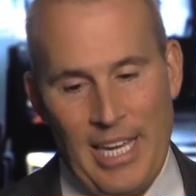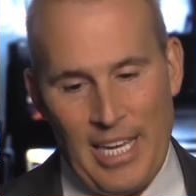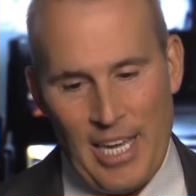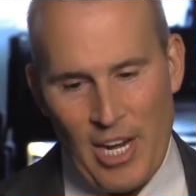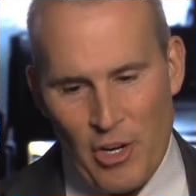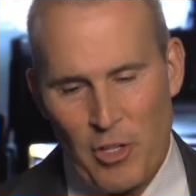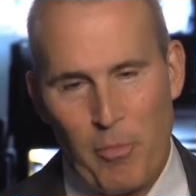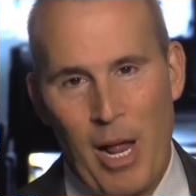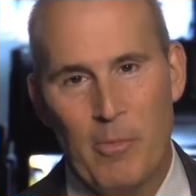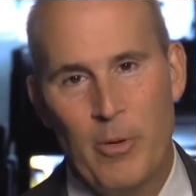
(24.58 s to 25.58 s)
Here's the
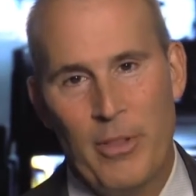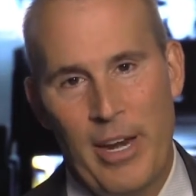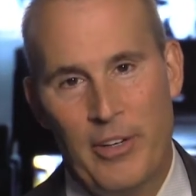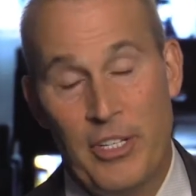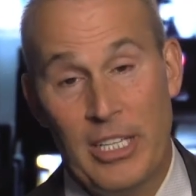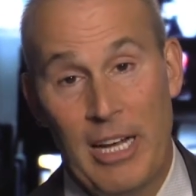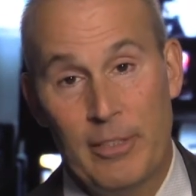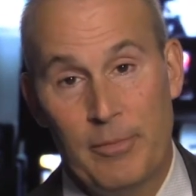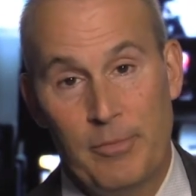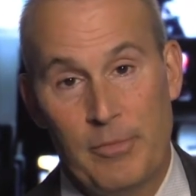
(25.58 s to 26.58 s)
problem with energy
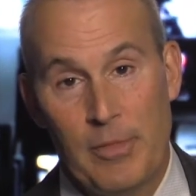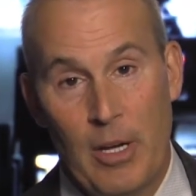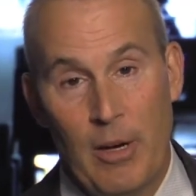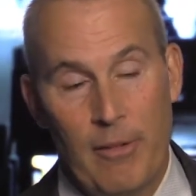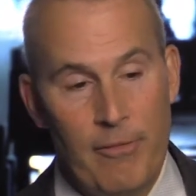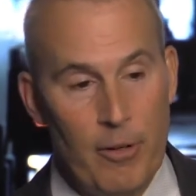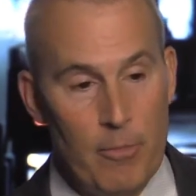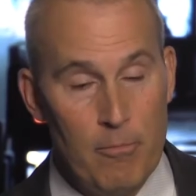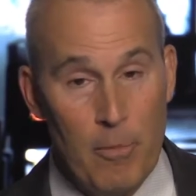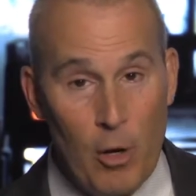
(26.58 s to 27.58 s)
level. For
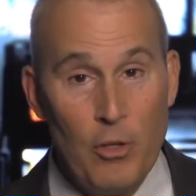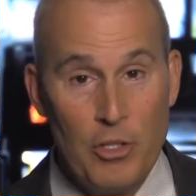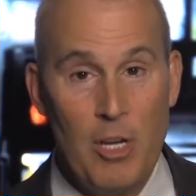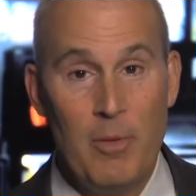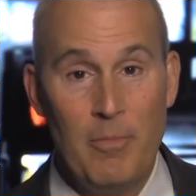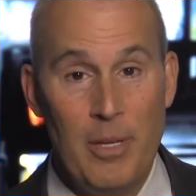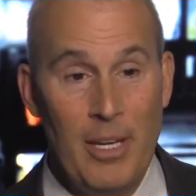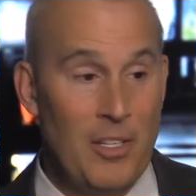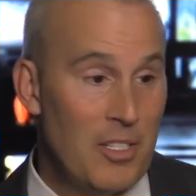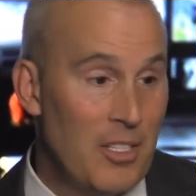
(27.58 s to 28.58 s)
most human
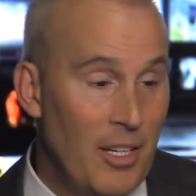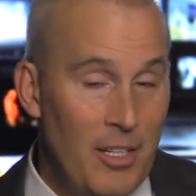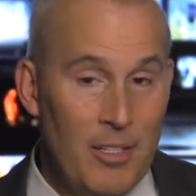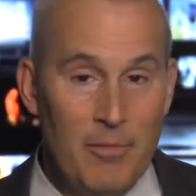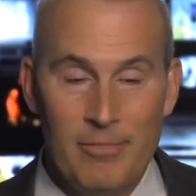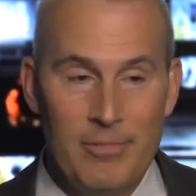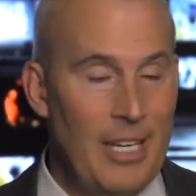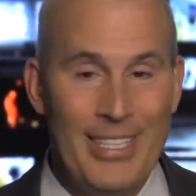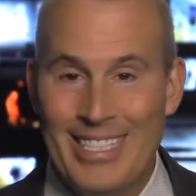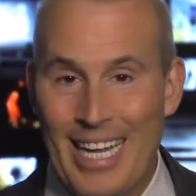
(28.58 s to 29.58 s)
beings, until you're
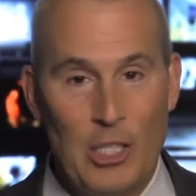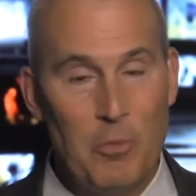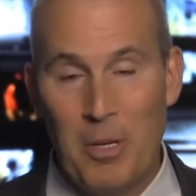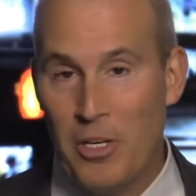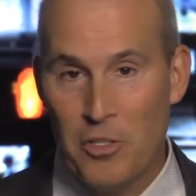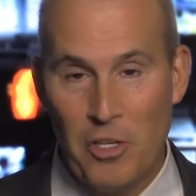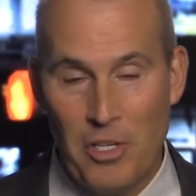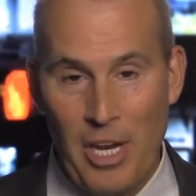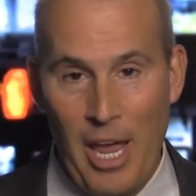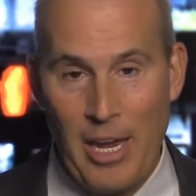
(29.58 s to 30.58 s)
giving 10 speeches a
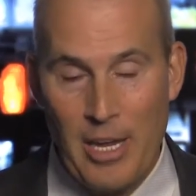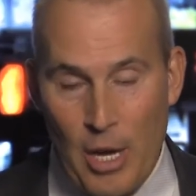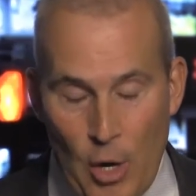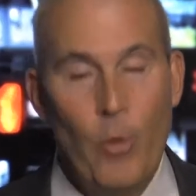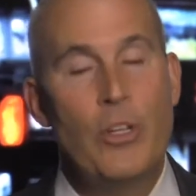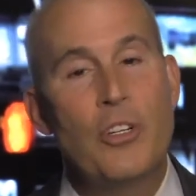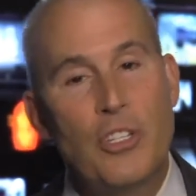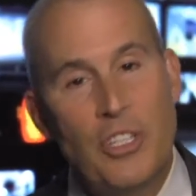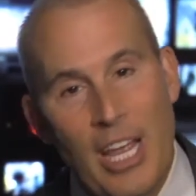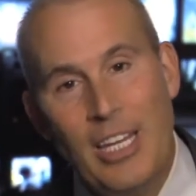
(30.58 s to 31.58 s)
day, when you're
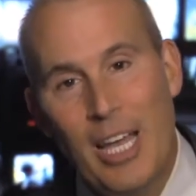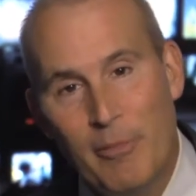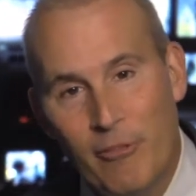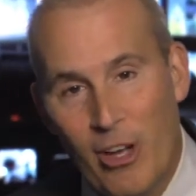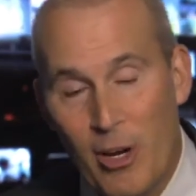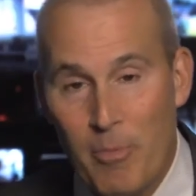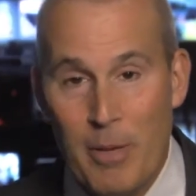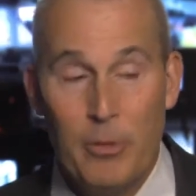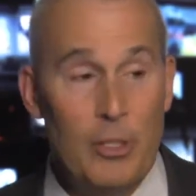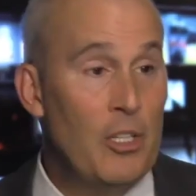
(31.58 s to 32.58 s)
standing up in front of
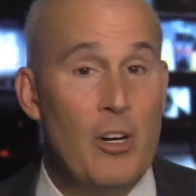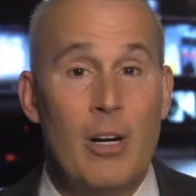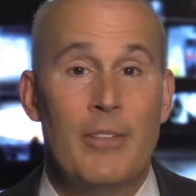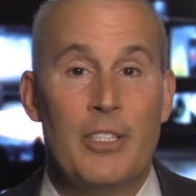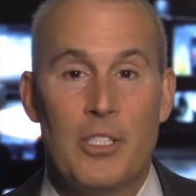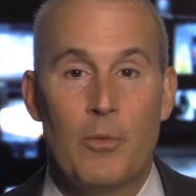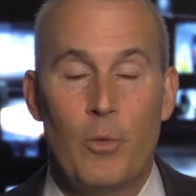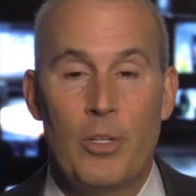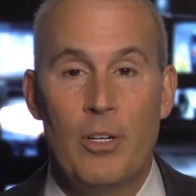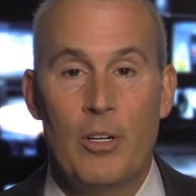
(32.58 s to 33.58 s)
people, you're nervous.
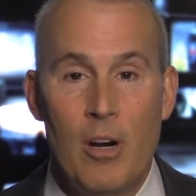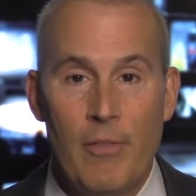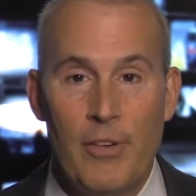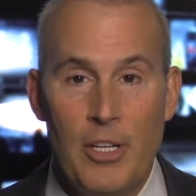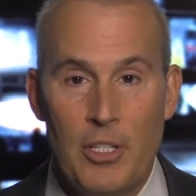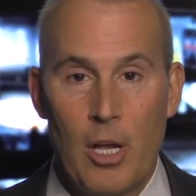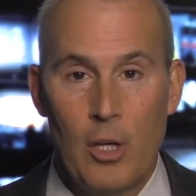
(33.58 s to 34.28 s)
When you're nervous,